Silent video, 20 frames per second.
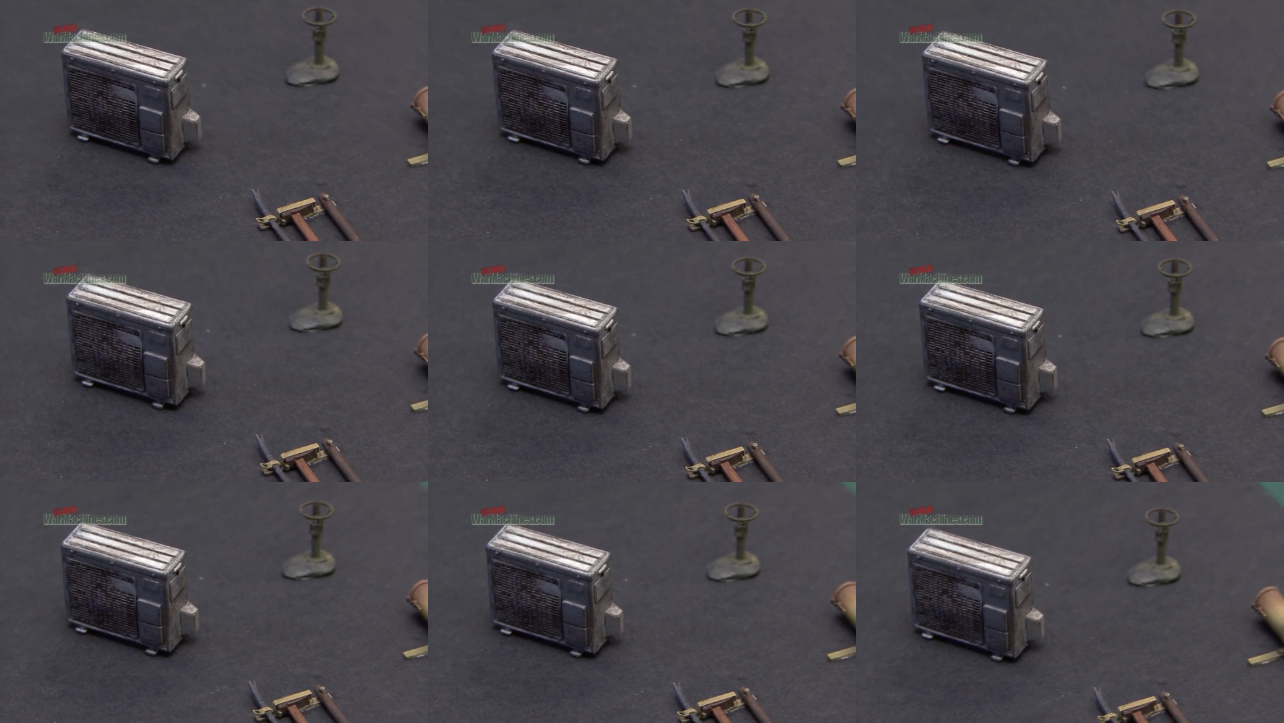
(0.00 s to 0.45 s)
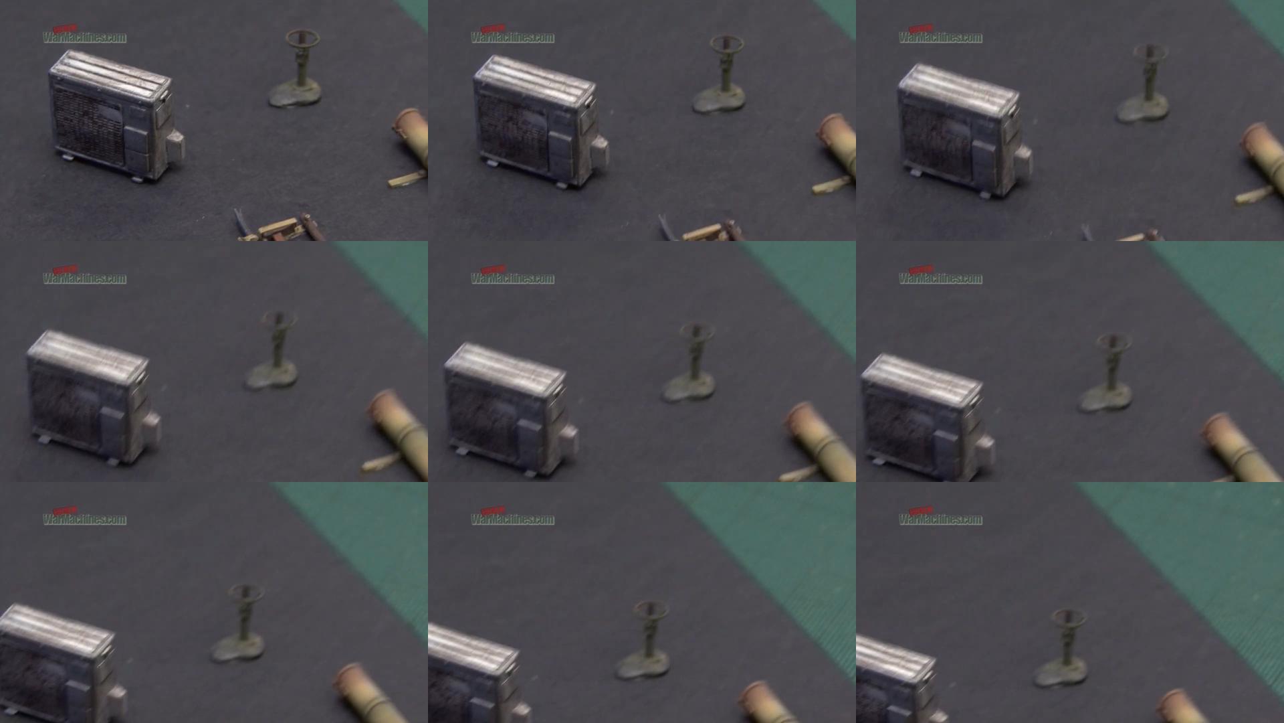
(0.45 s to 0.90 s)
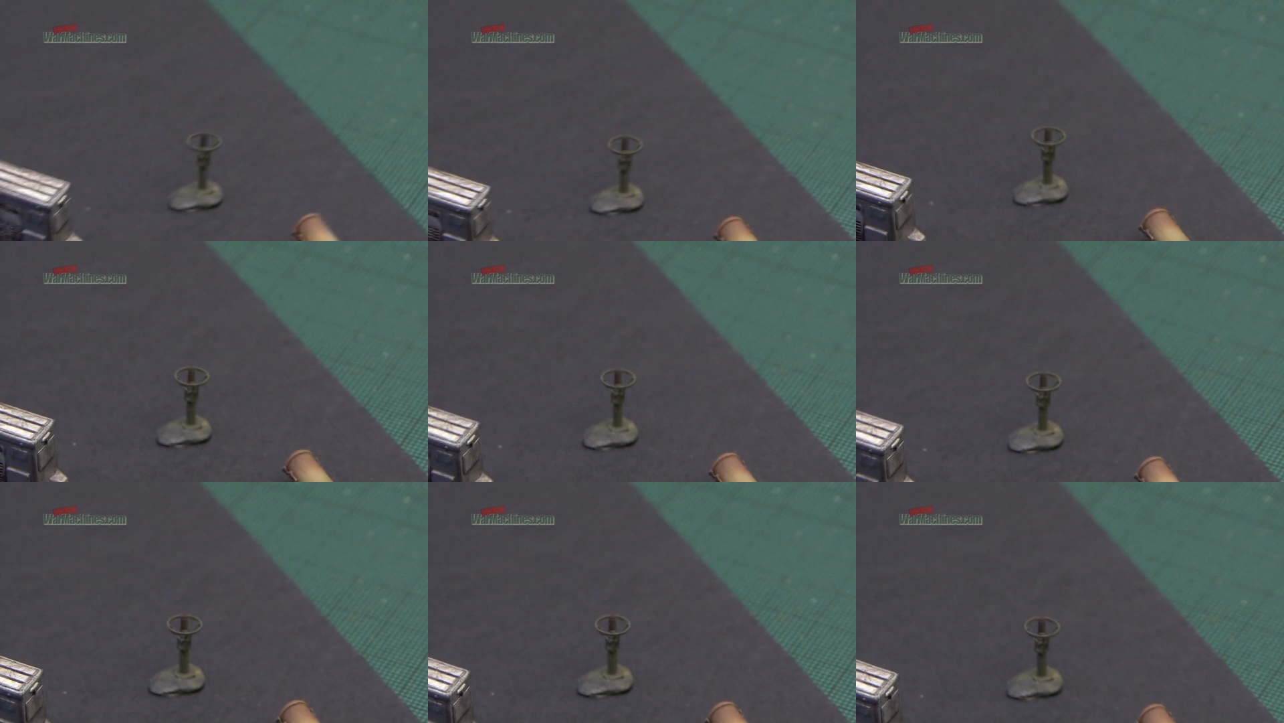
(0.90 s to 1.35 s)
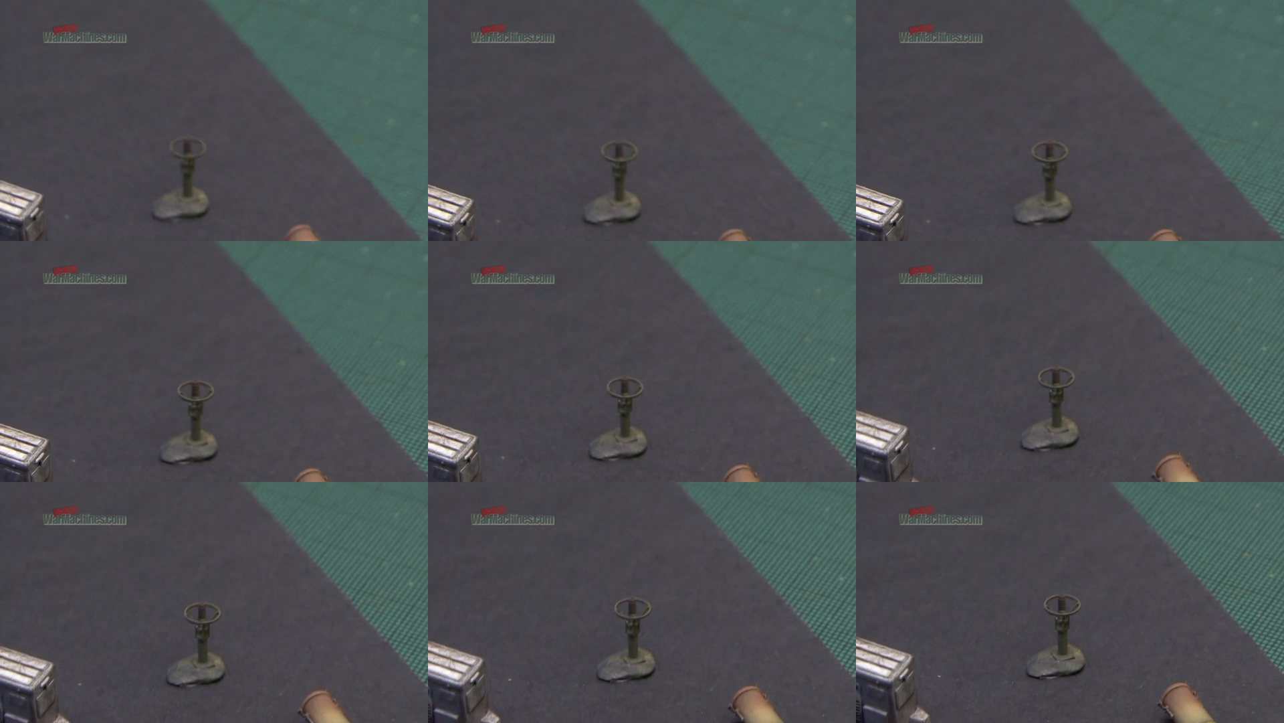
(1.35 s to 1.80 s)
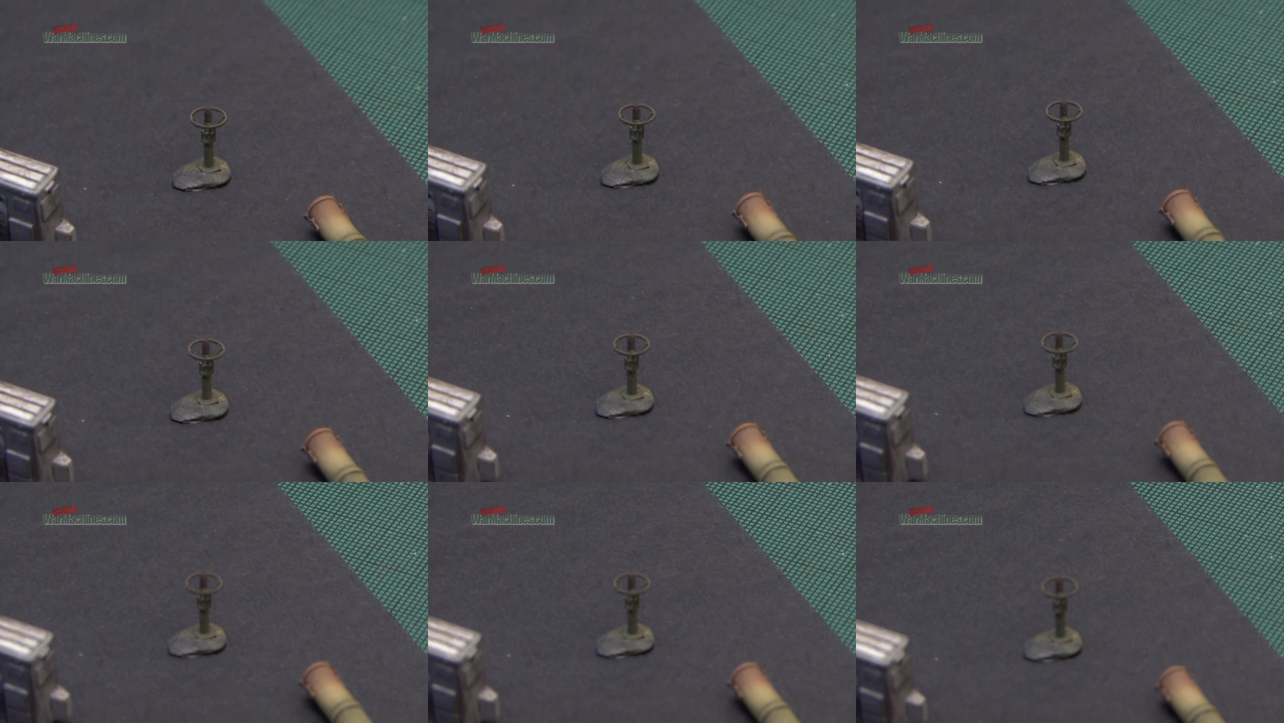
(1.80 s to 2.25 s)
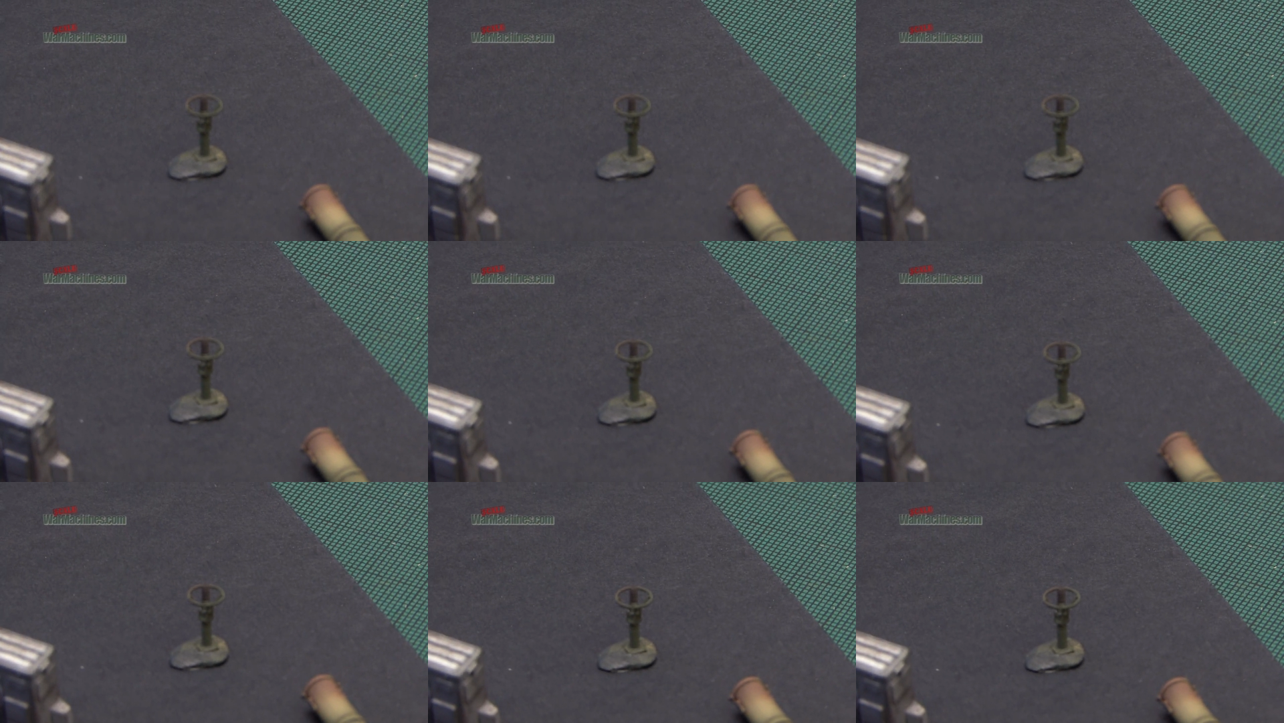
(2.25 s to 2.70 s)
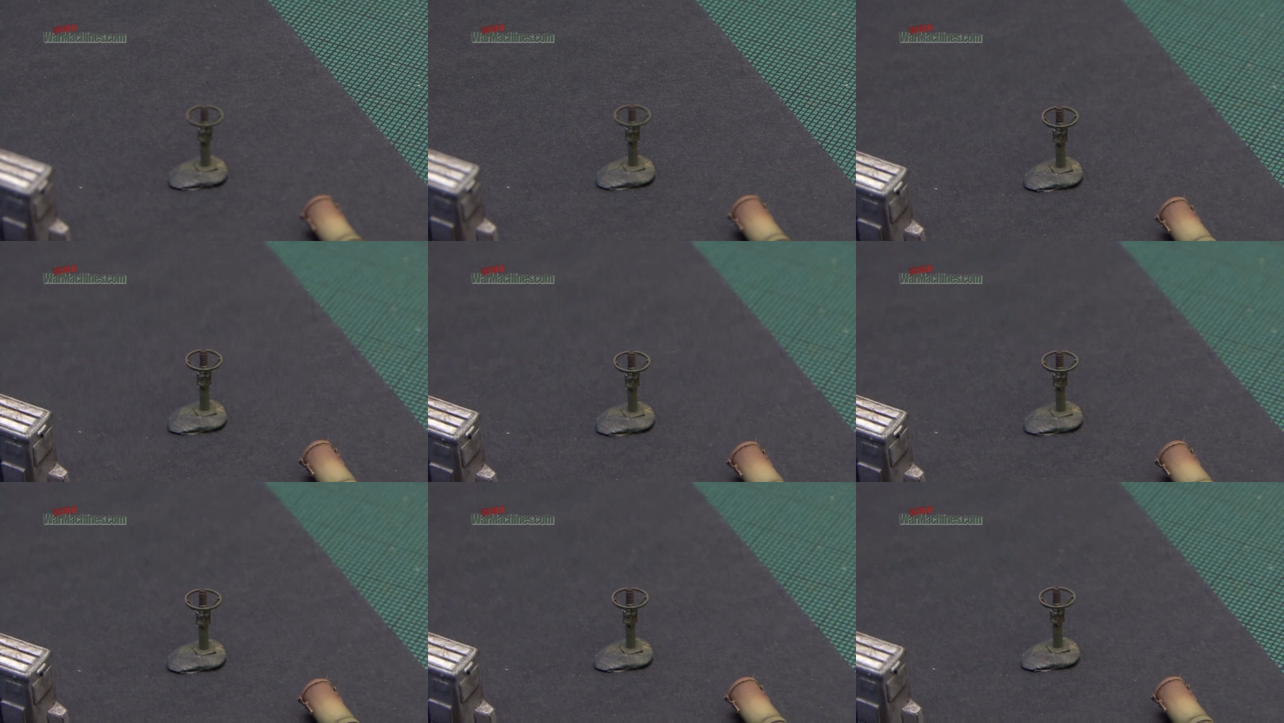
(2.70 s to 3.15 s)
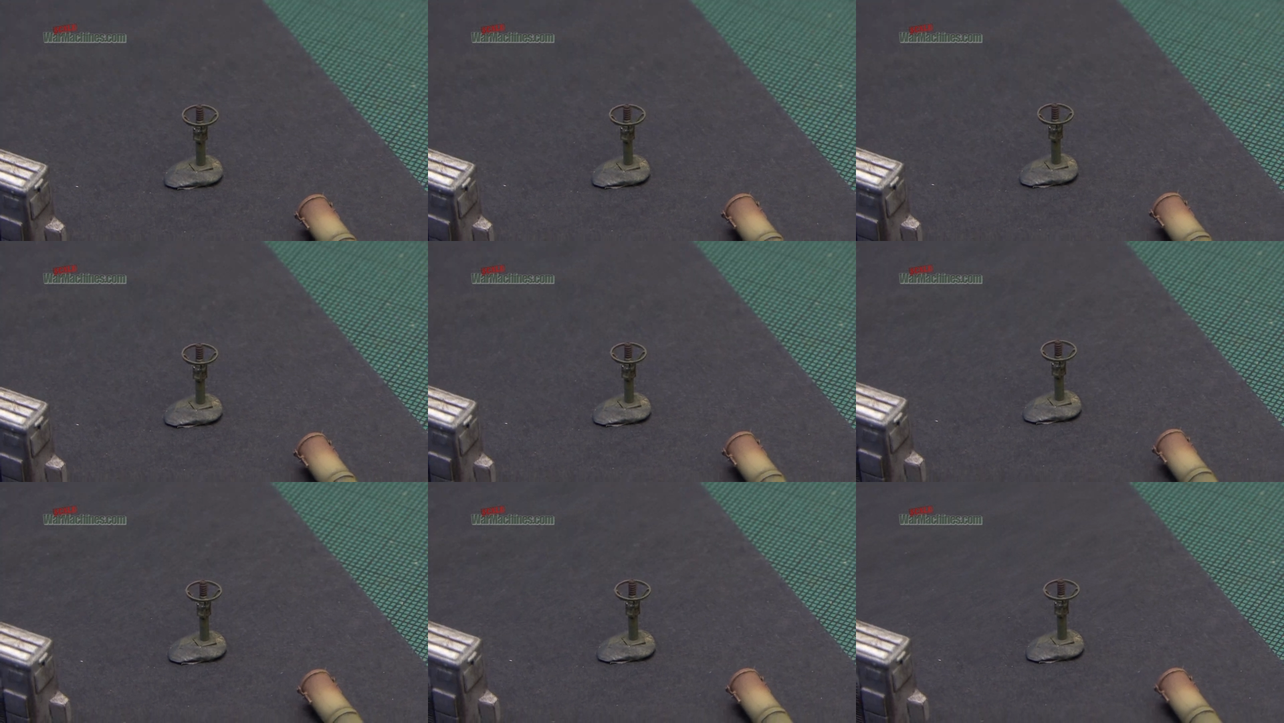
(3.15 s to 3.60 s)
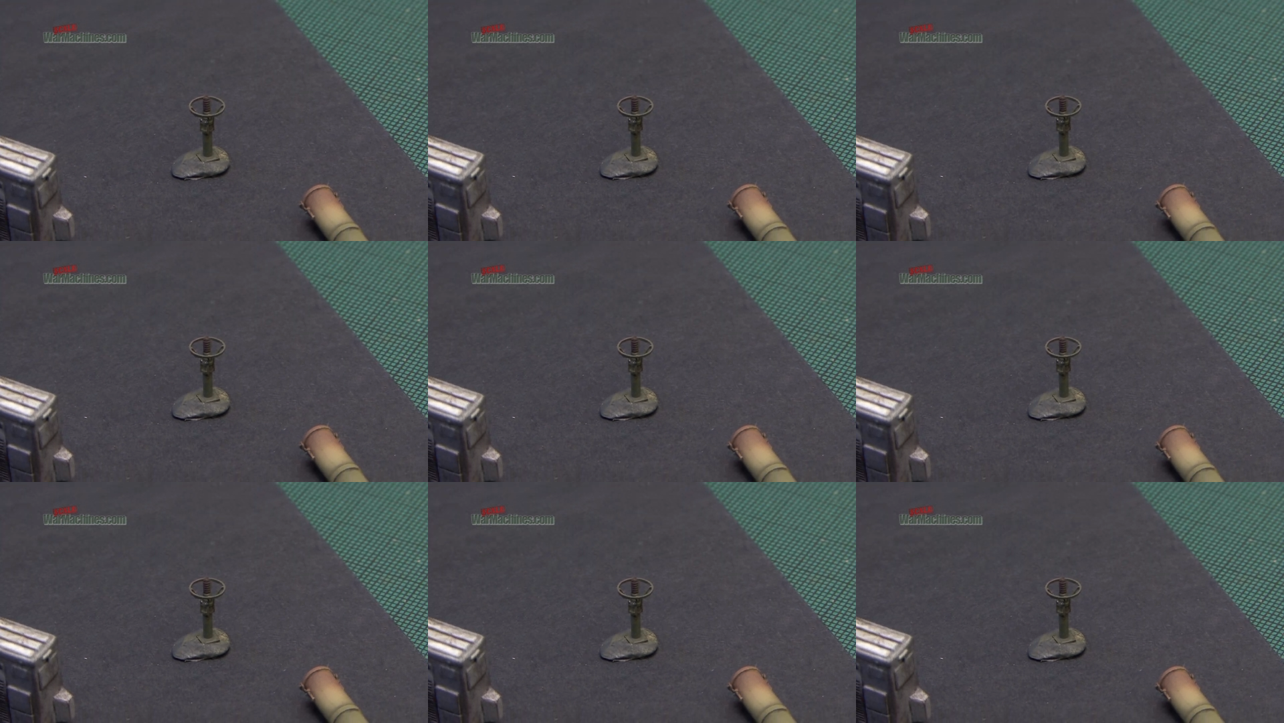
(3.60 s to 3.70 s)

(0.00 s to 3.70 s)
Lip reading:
No face is visible, so there are no lips to read.